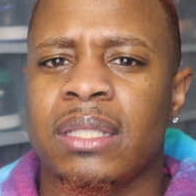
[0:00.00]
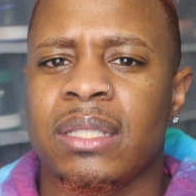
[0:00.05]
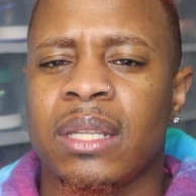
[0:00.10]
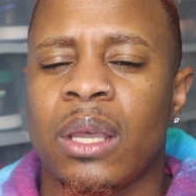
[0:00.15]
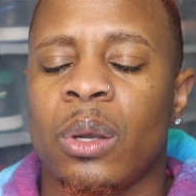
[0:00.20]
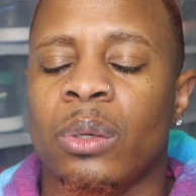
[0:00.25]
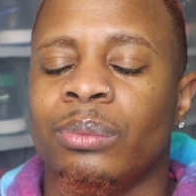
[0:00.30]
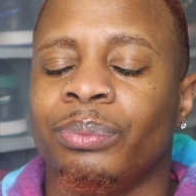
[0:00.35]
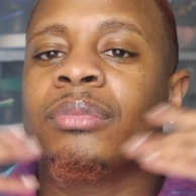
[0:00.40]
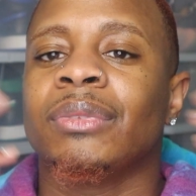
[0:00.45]

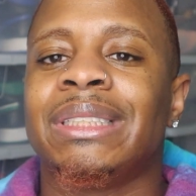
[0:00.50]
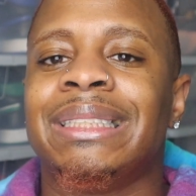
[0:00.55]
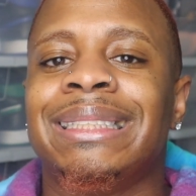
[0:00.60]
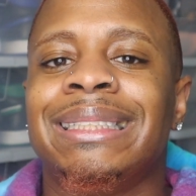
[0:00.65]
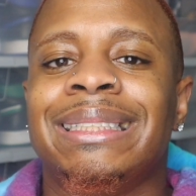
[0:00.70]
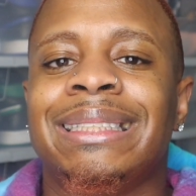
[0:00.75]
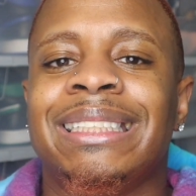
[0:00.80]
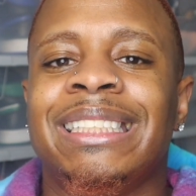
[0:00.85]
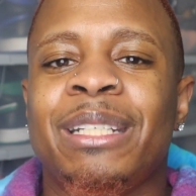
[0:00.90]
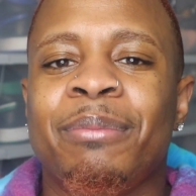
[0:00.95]
So
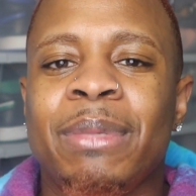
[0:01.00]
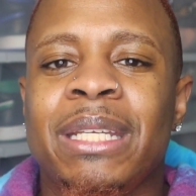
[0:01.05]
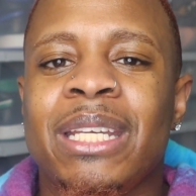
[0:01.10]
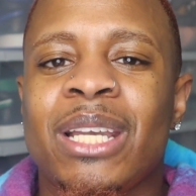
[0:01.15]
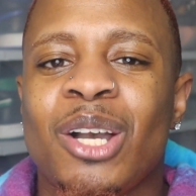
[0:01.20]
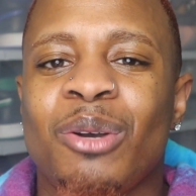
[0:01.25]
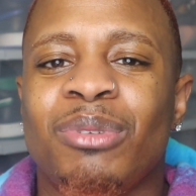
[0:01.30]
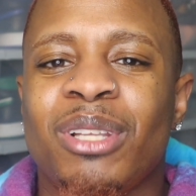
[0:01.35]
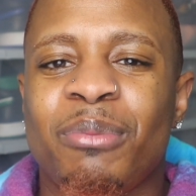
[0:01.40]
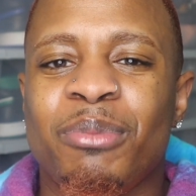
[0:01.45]
hit me
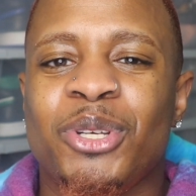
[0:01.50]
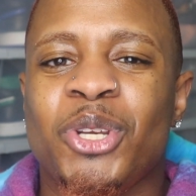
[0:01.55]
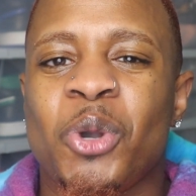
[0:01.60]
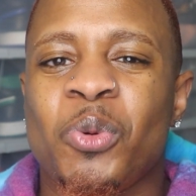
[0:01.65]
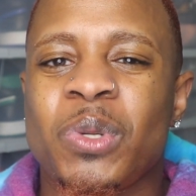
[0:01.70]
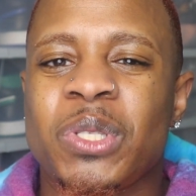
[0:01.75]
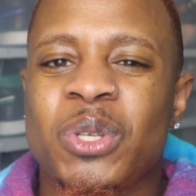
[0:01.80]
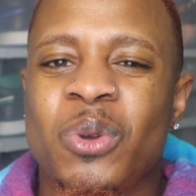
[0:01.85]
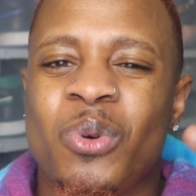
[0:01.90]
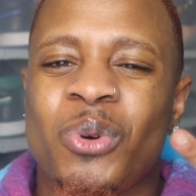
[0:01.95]
up, let me know
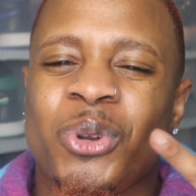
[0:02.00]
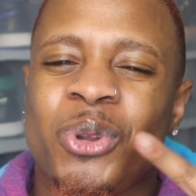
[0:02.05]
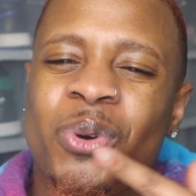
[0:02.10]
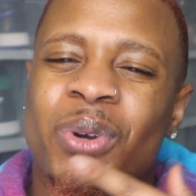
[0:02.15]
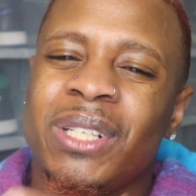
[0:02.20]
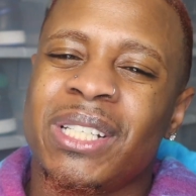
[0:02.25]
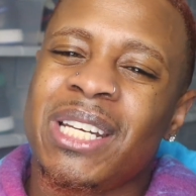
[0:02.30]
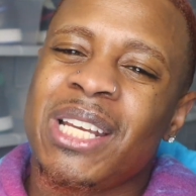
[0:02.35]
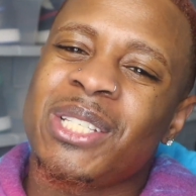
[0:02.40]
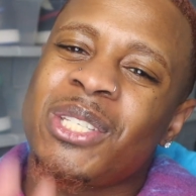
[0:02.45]
what's going
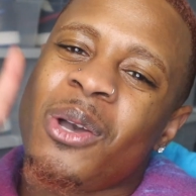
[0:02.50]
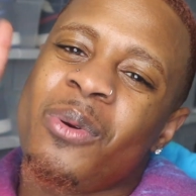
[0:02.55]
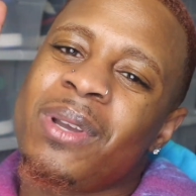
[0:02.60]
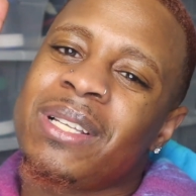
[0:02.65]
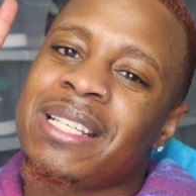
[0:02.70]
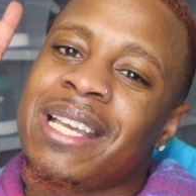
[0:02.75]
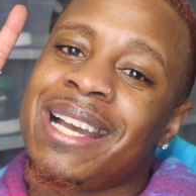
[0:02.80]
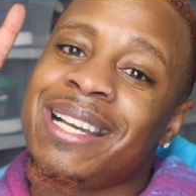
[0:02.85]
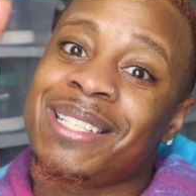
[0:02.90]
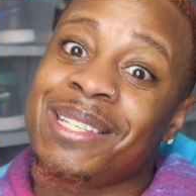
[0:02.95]
on, and as
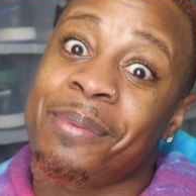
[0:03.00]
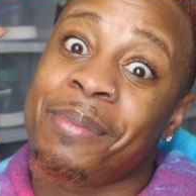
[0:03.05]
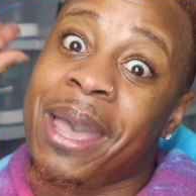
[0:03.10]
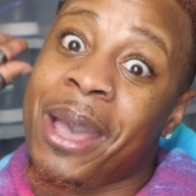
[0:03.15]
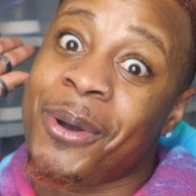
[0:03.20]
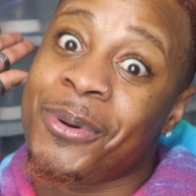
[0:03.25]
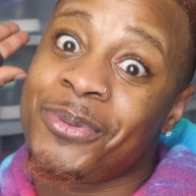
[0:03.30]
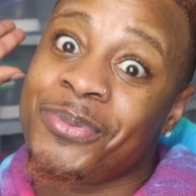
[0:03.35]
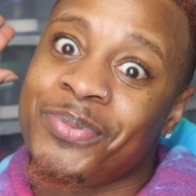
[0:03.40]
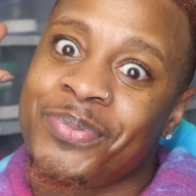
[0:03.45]
always guys, I'm
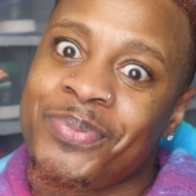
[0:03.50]
out.